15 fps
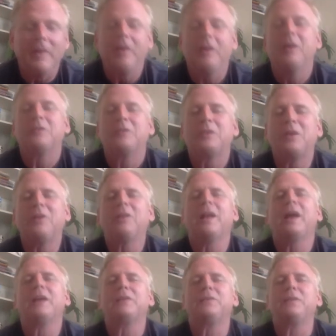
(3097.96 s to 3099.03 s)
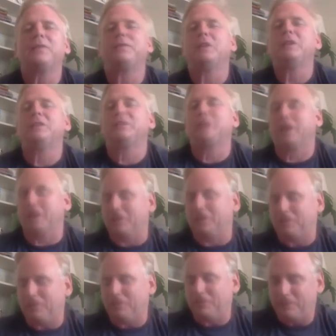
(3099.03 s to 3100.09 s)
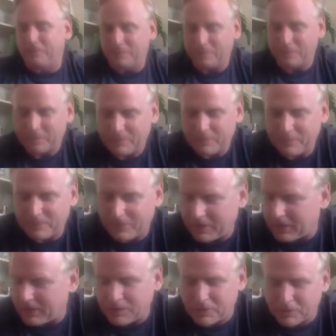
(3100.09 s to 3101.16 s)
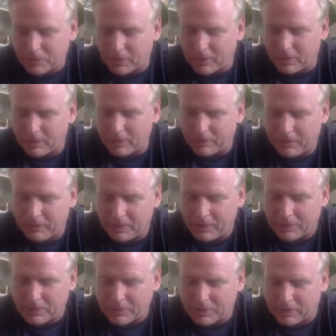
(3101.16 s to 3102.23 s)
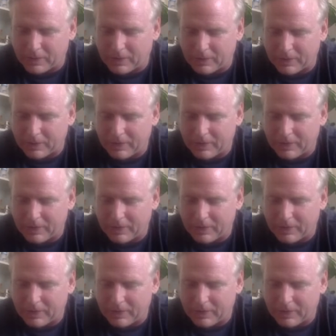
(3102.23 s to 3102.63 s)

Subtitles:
Turn, last 15 seconds. Finish strong, finish strong.